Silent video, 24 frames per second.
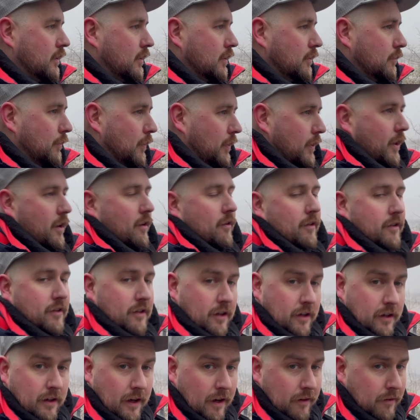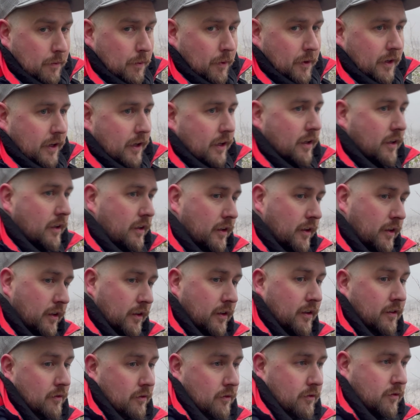but I encourage everybody,
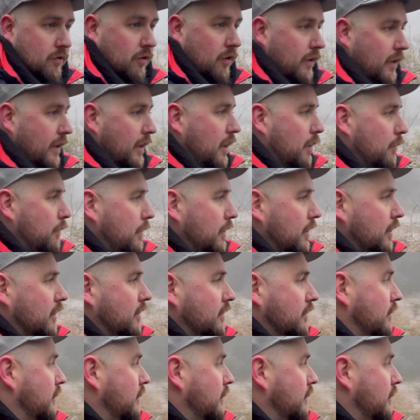try and get up here